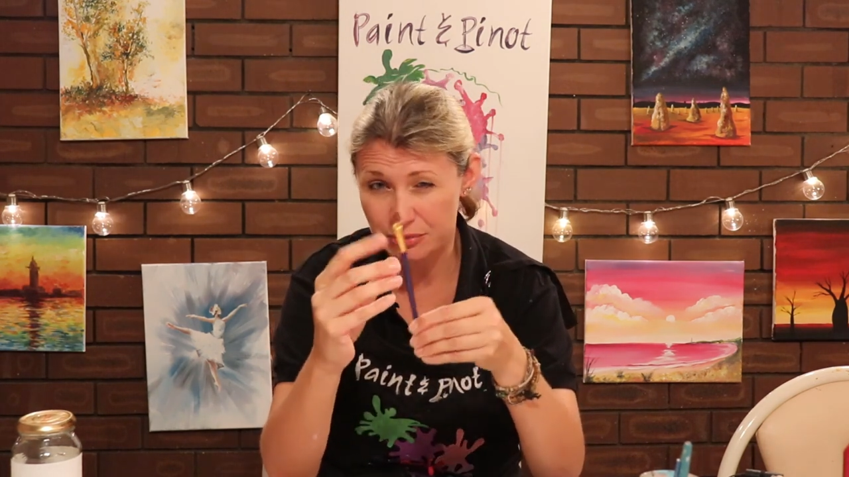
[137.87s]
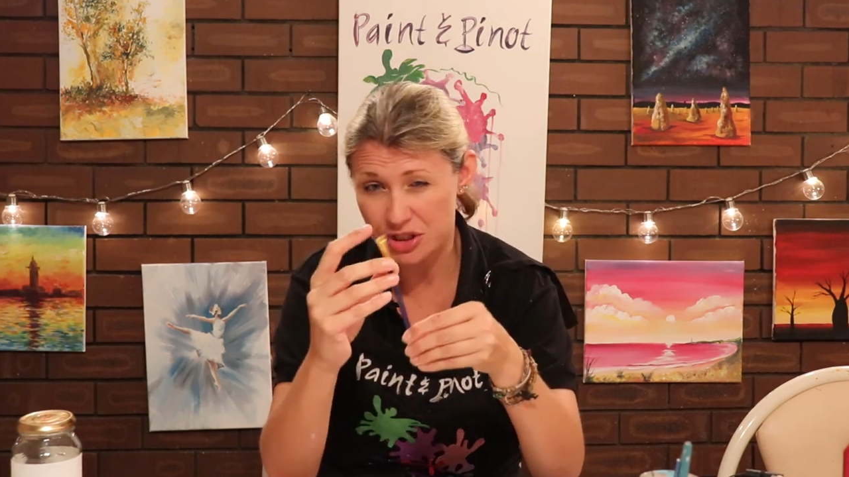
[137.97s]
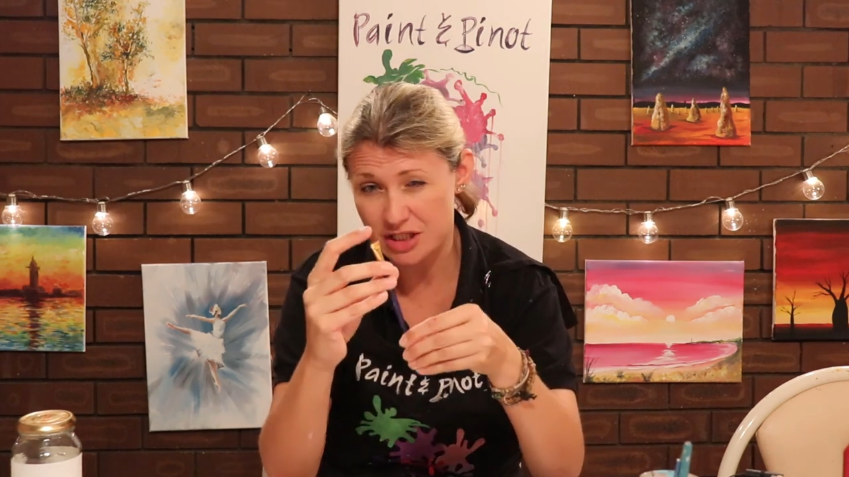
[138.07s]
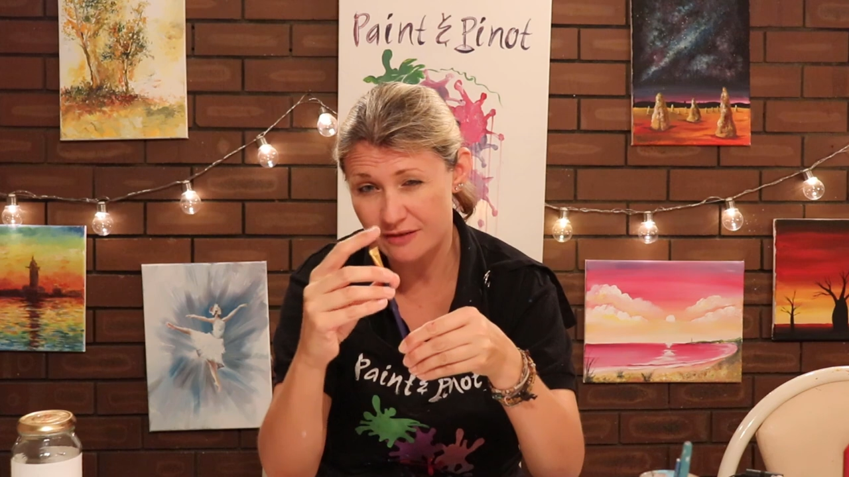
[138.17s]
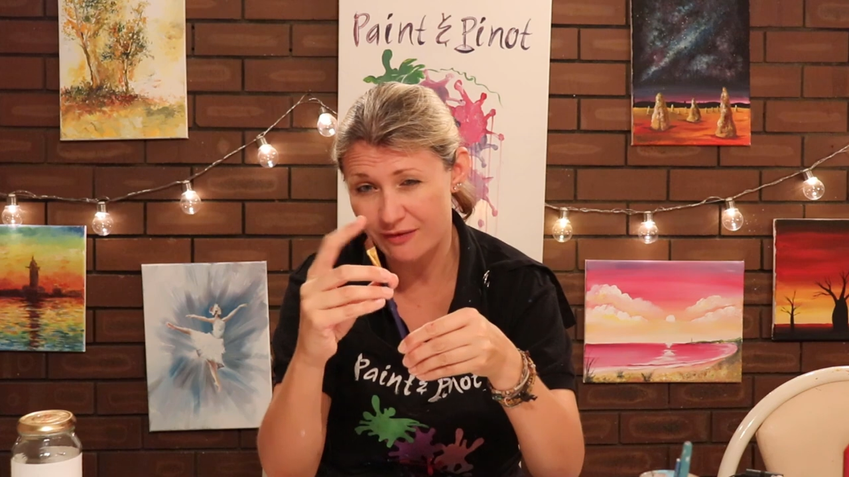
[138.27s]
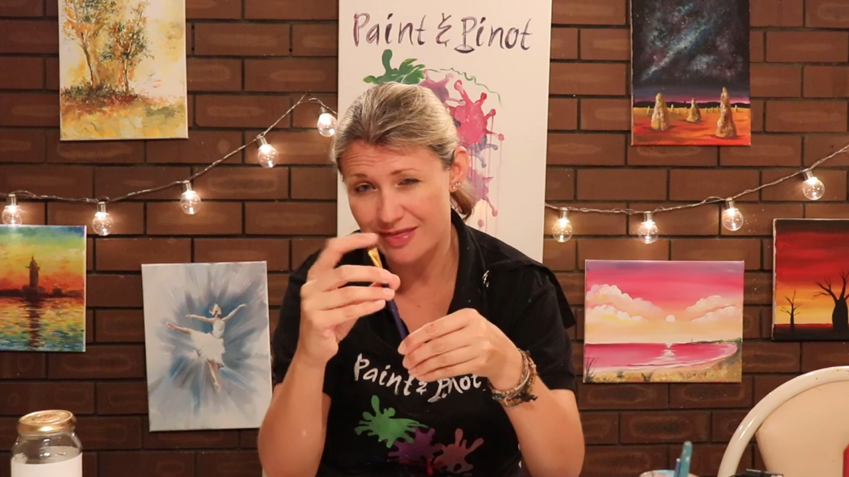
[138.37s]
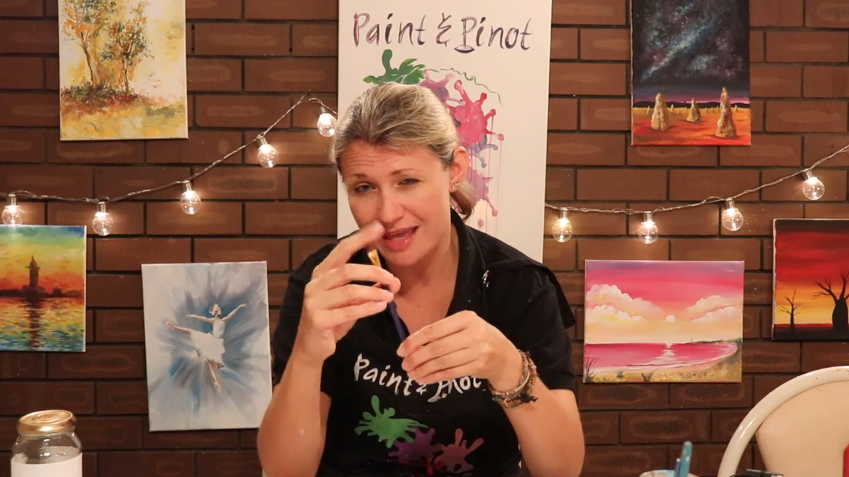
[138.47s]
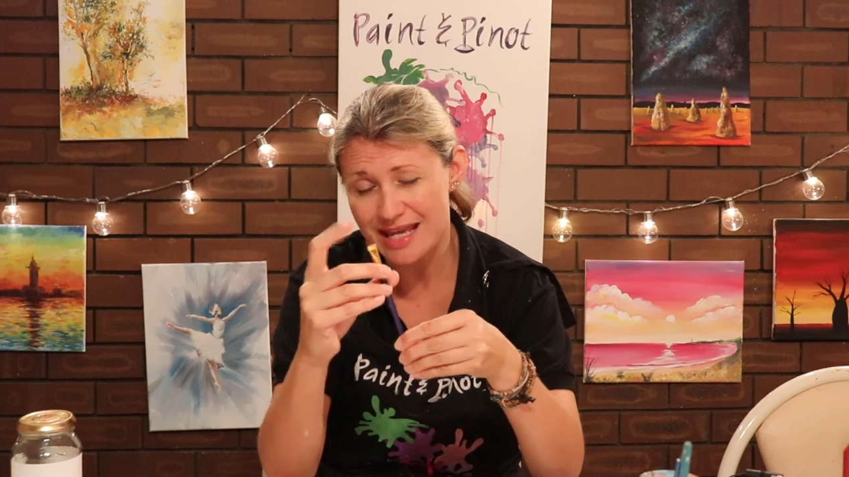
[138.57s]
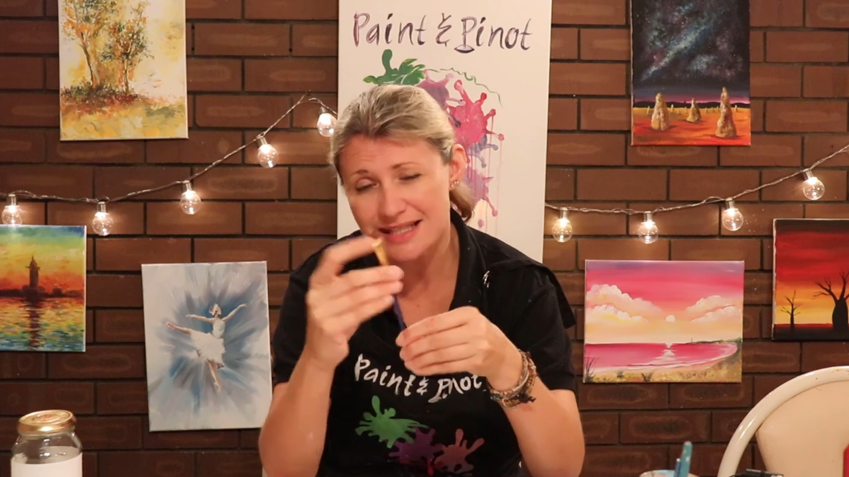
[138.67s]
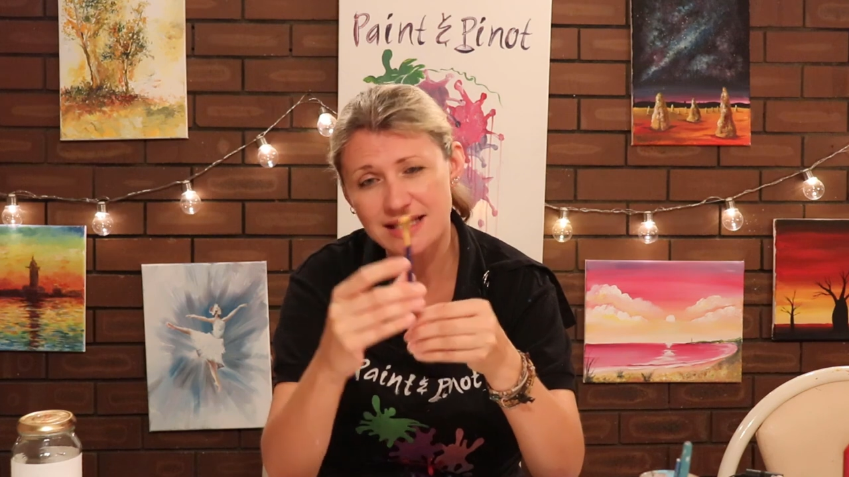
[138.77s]
brushes for
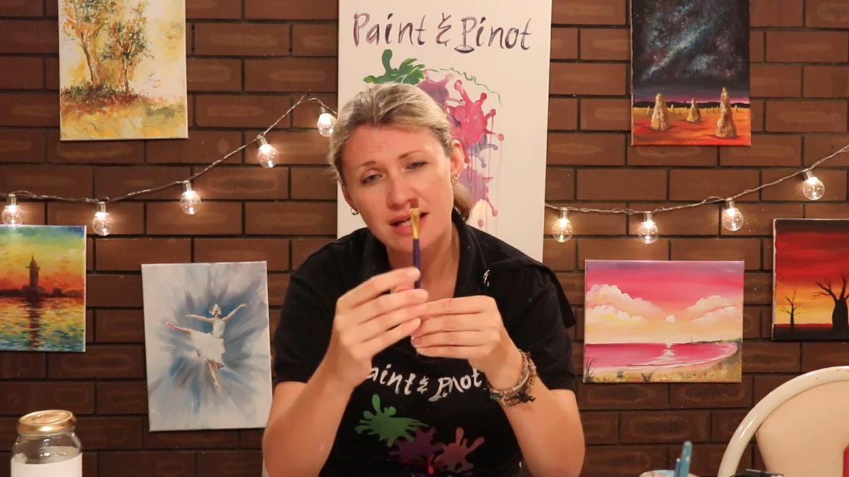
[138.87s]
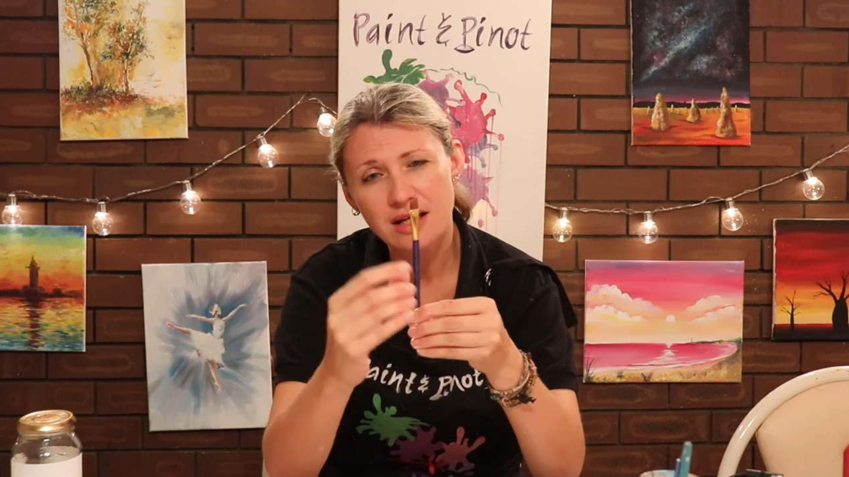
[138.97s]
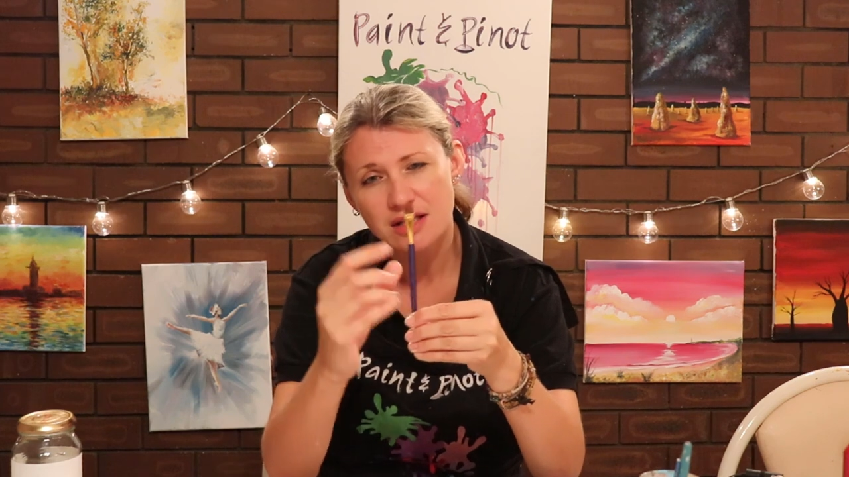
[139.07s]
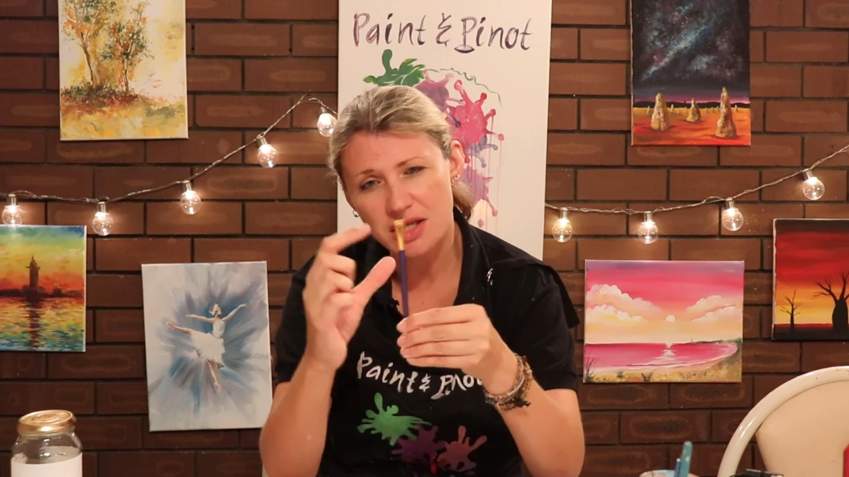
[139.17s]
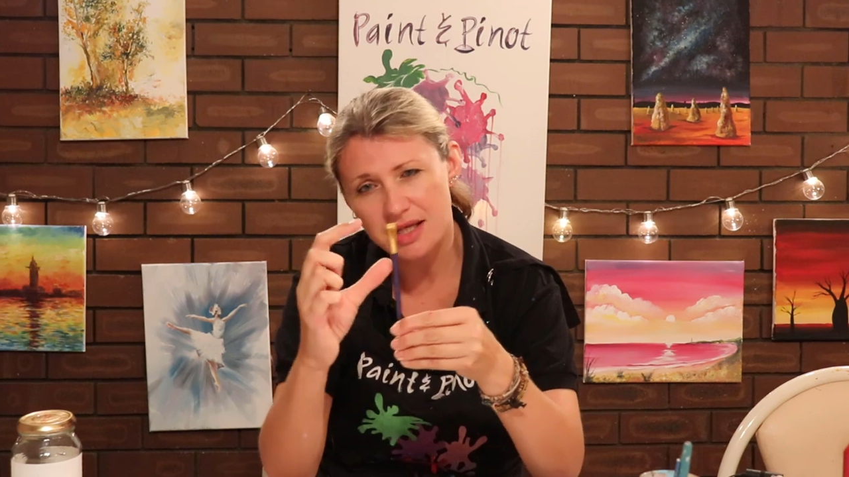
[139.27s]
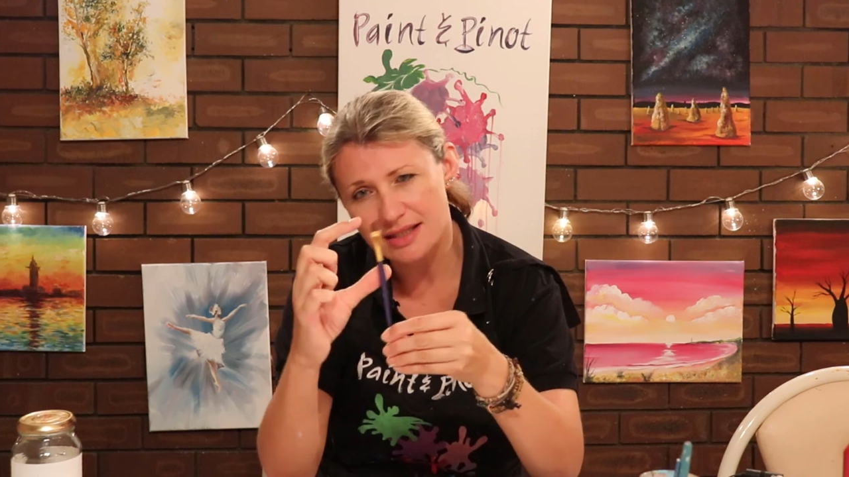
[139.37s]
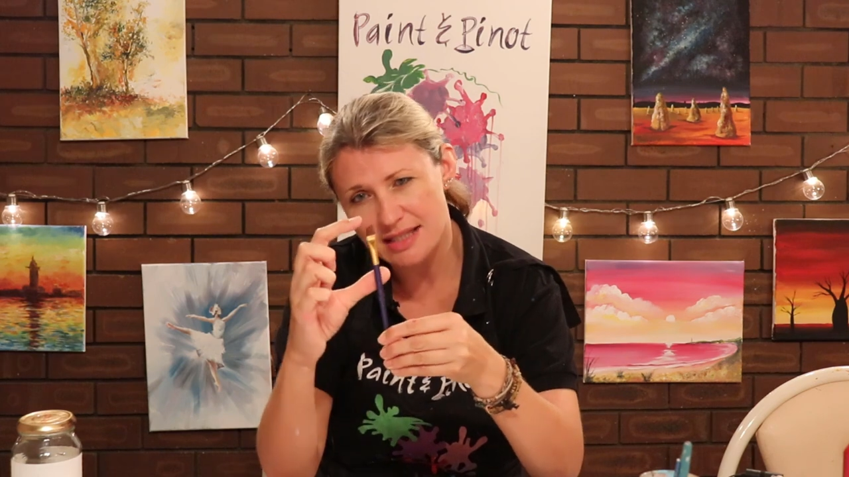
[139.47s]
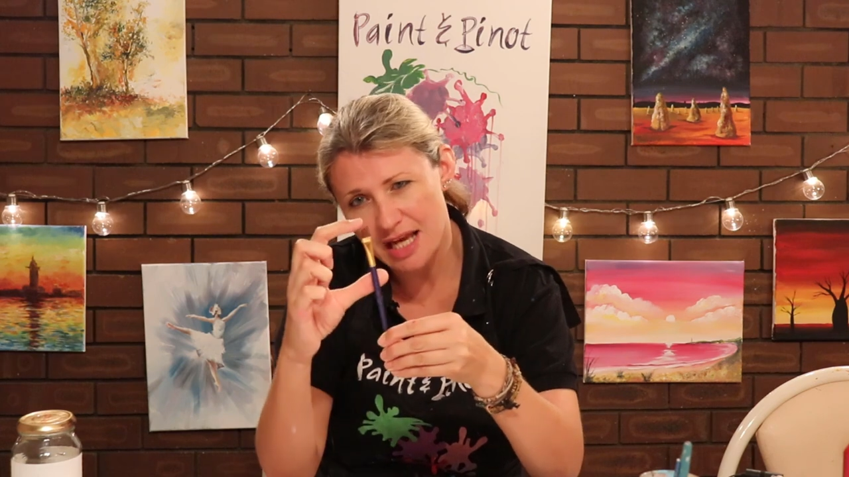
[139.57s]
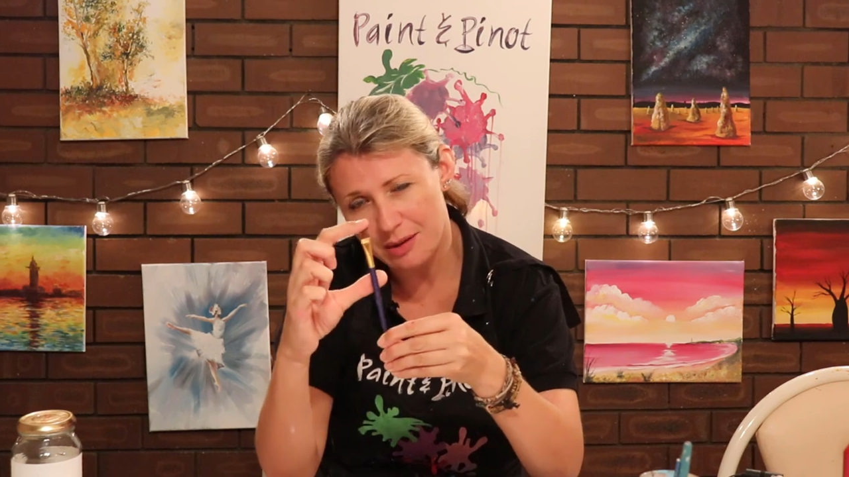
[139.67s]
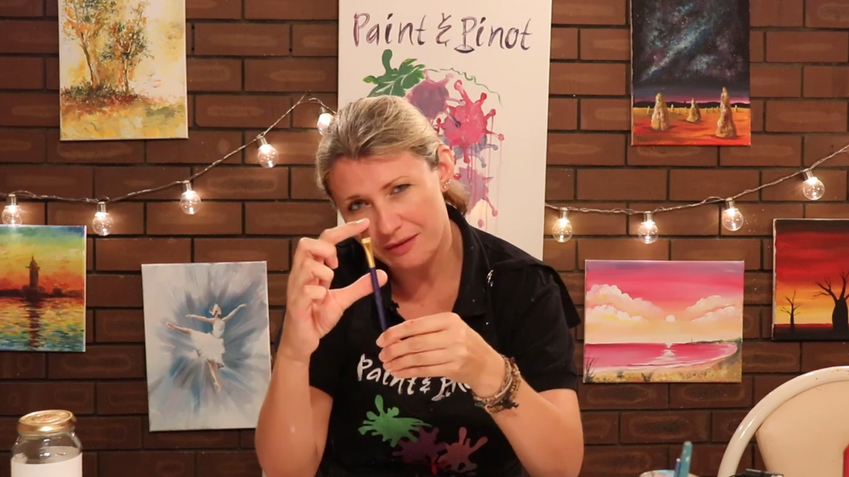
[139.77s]
this. So you can
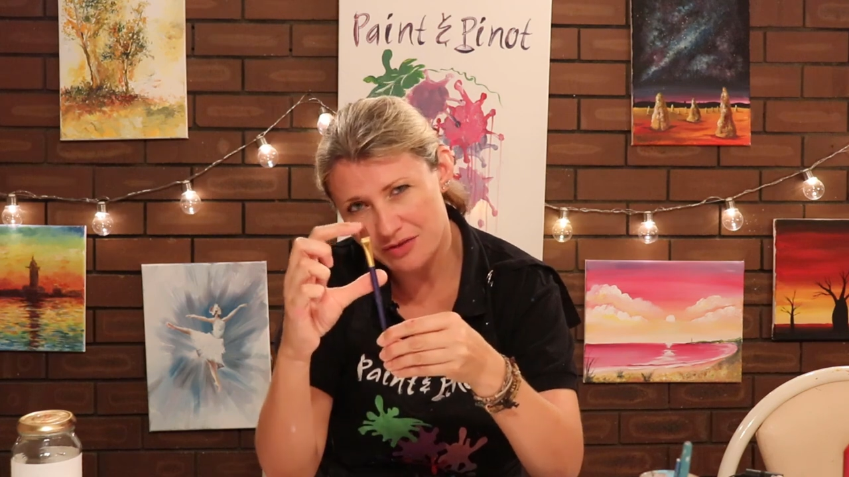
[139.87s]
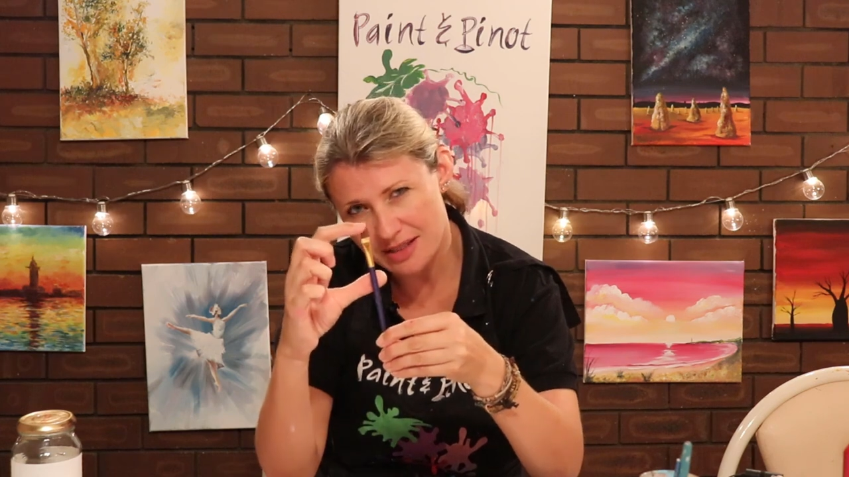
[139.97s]
see how I've